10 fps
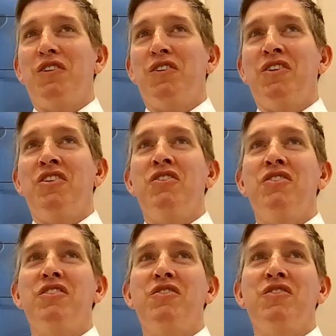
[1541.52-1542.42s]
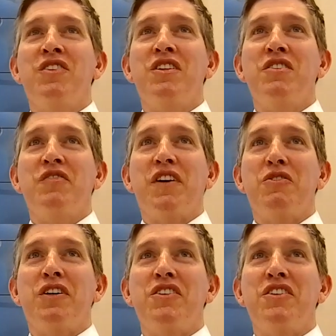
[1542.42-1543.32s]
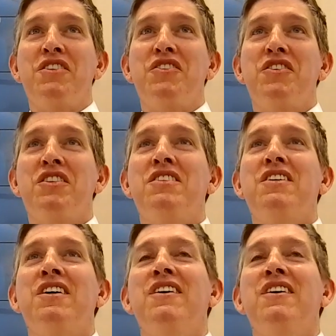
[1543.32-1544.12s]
with these federal, just